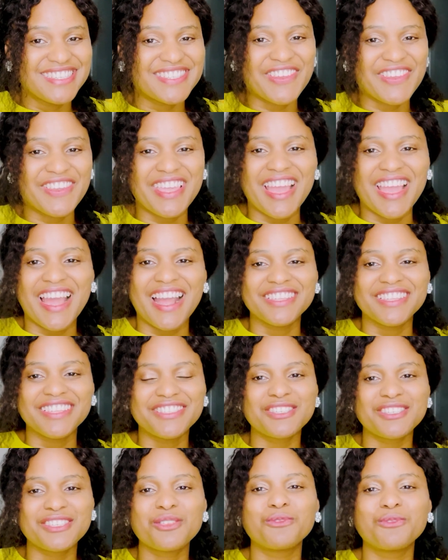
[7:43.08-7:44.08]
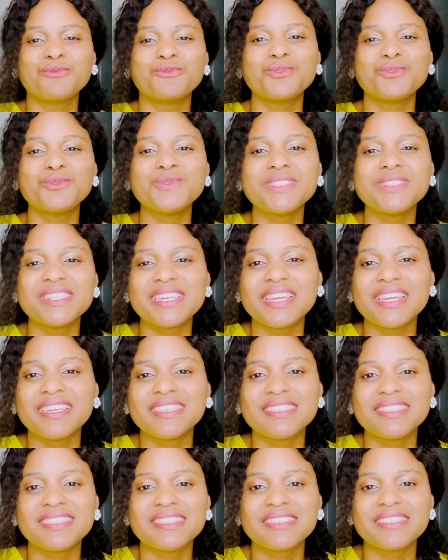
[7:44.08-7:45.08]
So yeah, just the
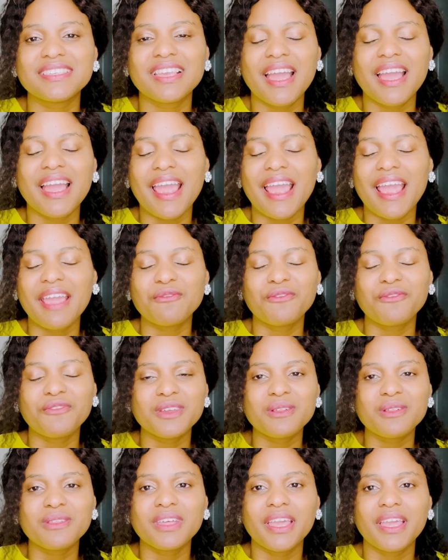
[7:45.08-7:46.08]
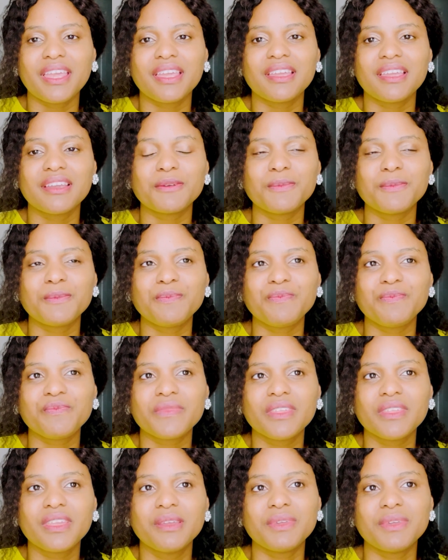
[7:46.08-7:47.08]
rudeness. I feel like
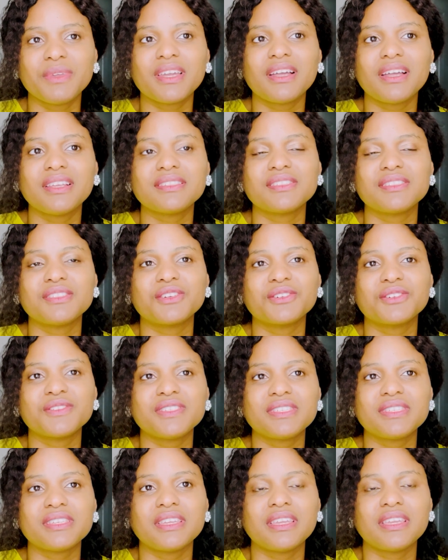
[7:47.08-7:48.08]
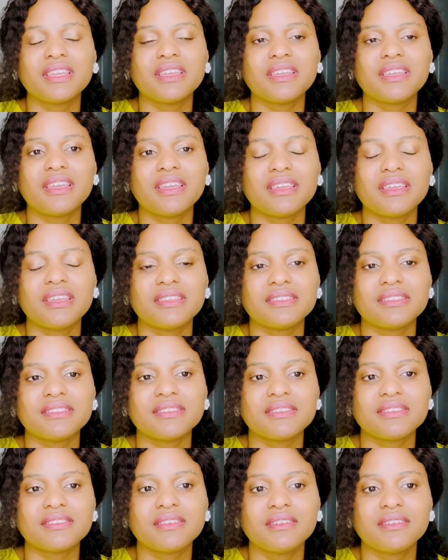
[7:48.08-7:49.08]
because nursing
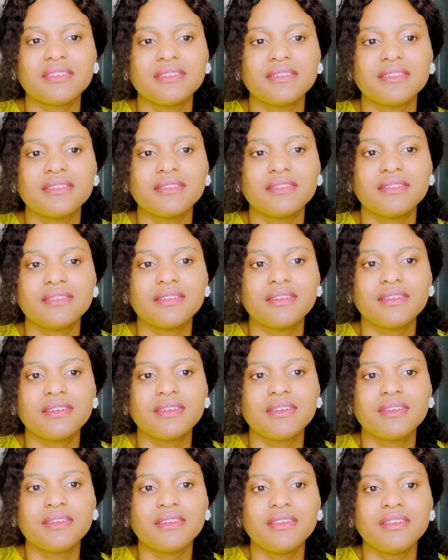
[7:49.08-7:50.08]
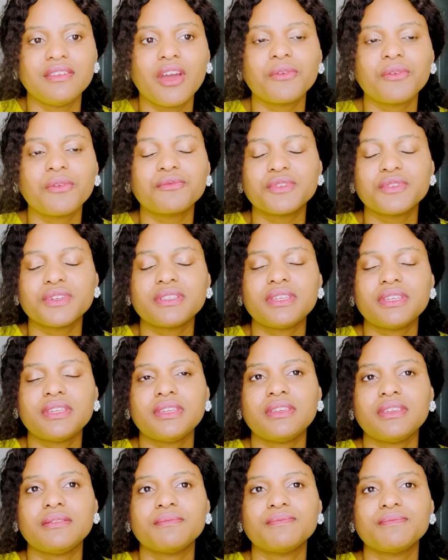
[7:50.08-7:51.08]
is not
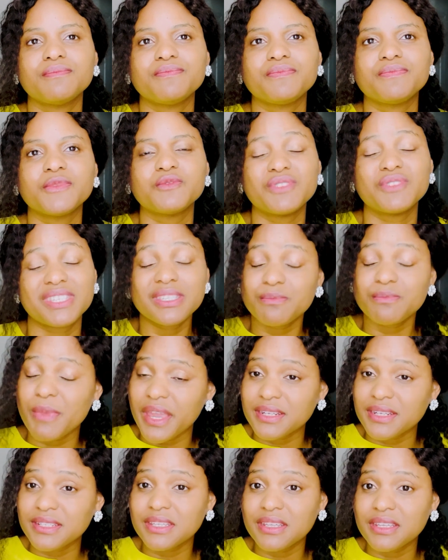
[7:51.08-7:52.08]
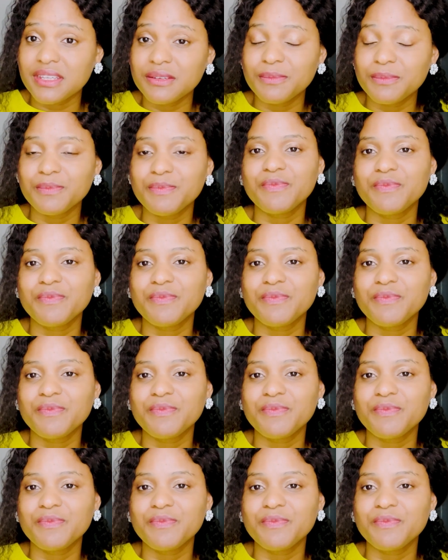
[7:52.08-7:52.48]
really respected,